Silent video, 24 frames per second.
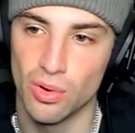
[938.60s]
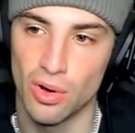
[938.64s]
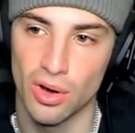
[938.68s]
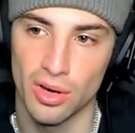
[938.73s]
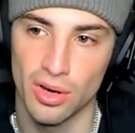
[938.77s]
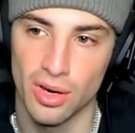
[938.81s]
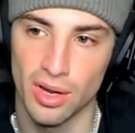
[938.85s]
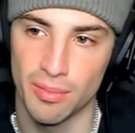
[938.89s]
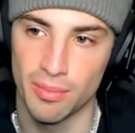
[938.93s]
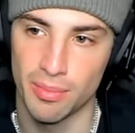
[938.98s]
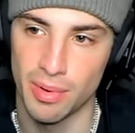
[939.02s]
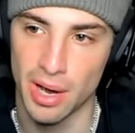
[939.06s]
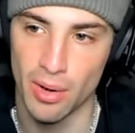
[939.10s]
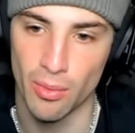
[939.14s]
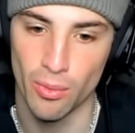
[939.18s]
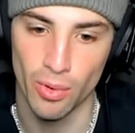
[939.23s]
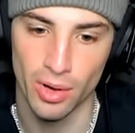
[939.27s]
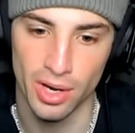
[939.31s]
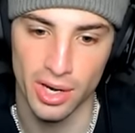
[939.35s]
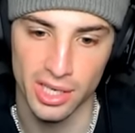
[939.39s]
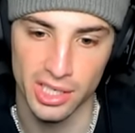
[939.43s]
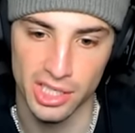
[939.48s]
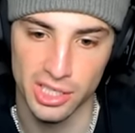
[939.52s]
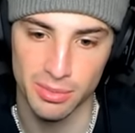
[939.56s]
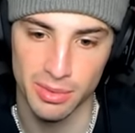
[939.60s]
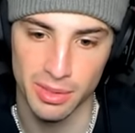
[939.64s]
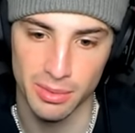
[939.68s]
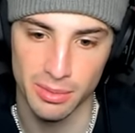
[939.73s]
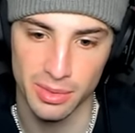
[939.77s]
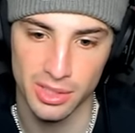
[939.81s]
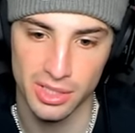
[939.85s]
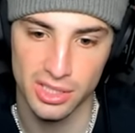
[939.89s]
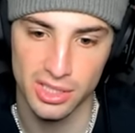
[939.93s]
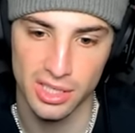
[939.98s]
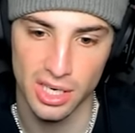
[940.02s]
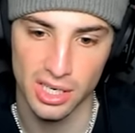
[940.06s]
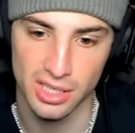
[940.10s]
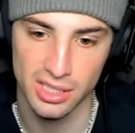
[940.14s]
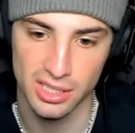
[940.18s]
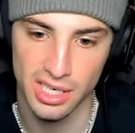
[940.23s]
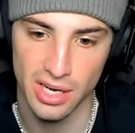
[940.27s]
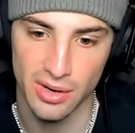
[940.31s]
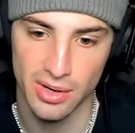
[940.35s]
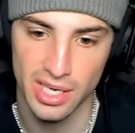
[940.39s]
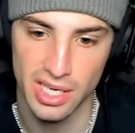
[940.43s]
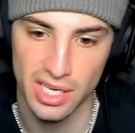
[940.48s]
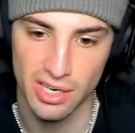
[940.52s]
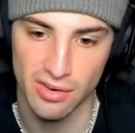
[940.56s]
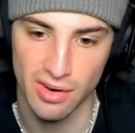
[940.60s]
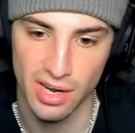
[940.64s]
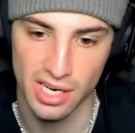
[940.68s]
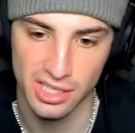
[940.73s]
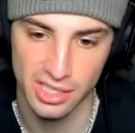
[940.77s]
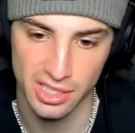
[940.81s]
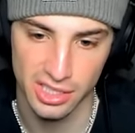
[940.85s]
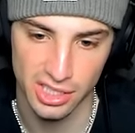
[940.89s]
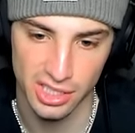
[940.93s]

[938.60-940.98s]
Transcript: on about one H P, which sucks. Now Heat Crash can